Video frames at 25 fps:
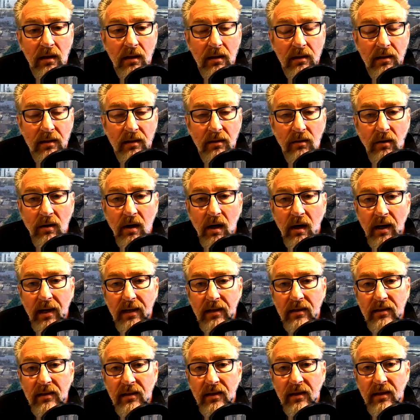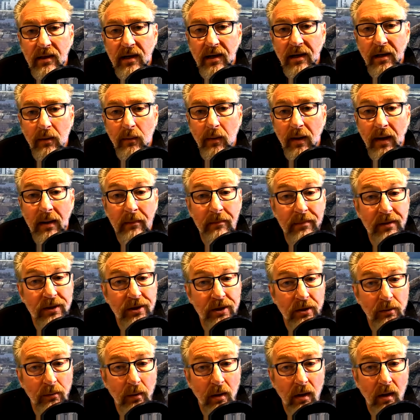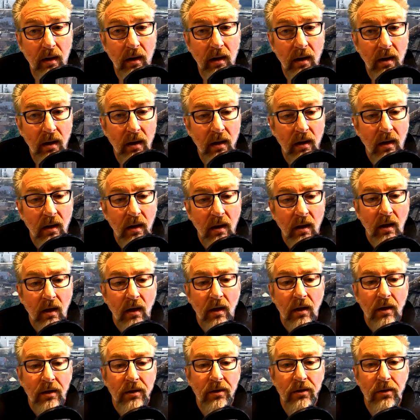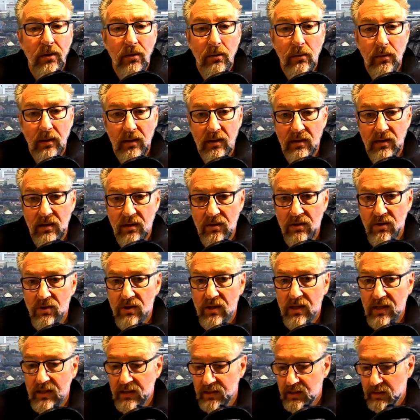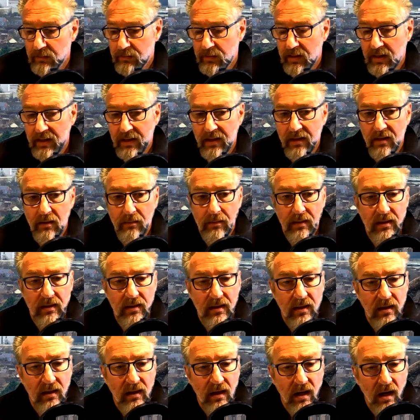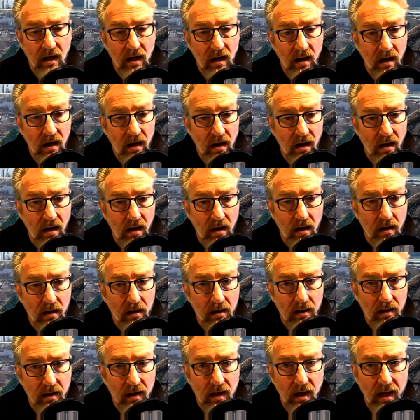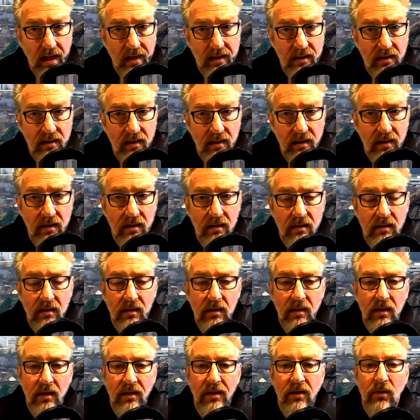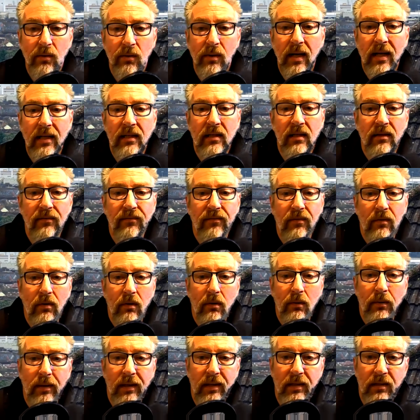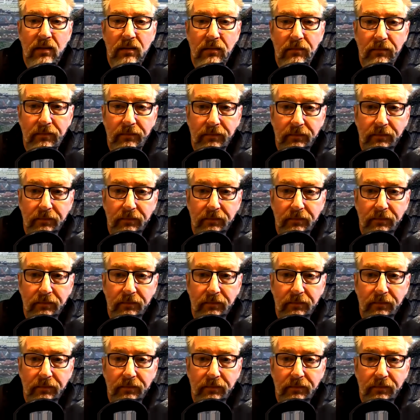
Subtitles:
They're not elected in any way, but you are. You as the Strategic Planning Committee are elected, and you're elected for a reason.